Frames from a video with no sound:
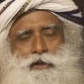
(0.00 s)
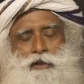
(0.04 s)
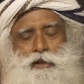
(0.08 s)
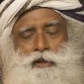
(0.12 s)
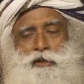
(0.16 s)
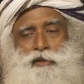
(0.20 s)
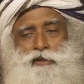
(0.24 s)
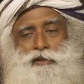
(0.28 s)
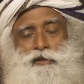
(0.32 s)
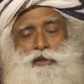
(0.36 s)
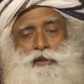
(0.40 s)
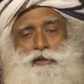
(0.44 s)

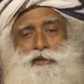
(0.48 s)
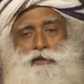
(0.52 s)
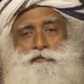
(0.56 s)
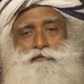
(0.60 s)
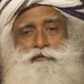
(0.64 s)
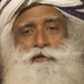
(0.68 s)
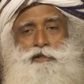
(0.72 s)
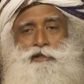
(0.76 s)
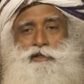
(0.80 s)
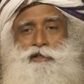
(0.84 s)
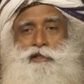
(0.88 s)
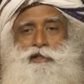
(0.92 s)
Such a
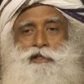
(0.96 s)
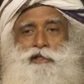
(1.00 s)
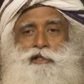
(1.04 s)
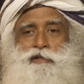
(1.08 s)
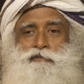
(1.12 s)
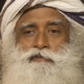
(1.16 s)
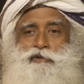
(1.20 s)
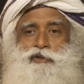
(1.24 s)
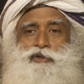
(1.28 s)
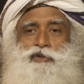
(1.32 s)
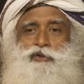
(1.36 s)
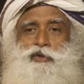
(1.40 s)
facility
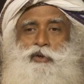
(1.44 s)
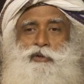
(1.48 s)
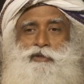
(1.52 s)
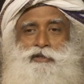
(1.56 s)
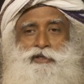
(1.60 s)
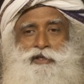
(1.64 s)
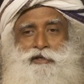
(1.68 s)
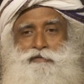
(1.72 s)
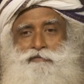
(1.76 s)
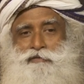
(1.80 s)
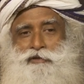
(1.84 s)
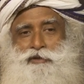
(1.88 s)
was
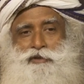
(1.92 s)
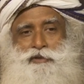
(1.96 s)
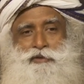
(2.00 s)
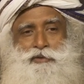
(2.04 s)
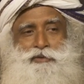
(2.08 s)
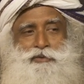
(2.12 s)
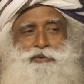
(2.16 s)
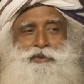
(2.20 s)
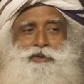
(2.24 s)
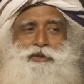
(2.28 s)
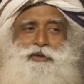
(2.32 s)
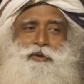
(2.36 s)
not given to
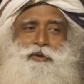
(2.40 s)
you in your